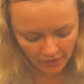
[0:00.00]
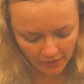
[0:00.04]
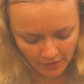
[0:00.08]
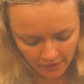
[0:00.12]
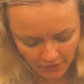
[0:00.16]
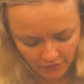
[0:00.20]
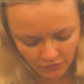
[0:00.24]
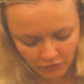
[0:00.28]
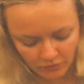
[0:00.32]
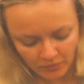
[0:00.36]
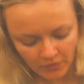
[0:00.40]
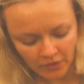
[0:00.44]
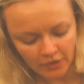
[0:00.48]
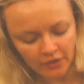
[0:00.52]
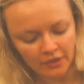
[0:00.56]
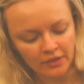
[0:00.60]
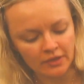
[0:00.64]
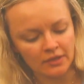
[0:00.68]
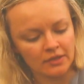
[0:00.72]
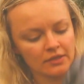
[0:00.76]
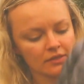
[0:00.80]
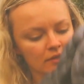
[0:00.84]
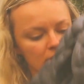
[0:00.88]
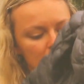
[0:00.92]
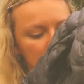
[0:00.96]
have
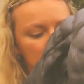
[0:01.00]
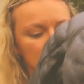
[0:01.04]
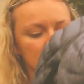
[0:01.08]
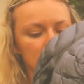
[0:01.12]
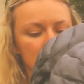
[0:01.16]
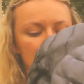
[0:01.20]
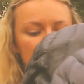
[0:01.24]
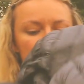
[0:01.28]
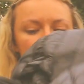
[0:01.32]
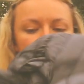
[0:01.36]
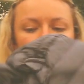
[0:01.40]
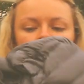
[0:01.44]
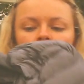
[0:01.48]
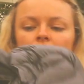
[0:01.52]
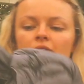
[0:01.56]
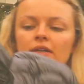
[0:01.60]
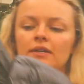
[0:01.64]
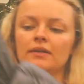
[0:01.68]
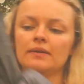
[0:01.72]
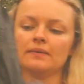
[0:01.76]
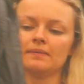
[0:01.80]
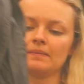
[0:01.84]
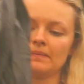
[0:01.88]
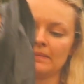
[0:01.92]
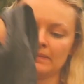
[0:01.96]
my down
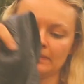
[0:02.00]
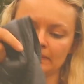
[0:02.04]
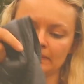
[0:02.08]
jacket,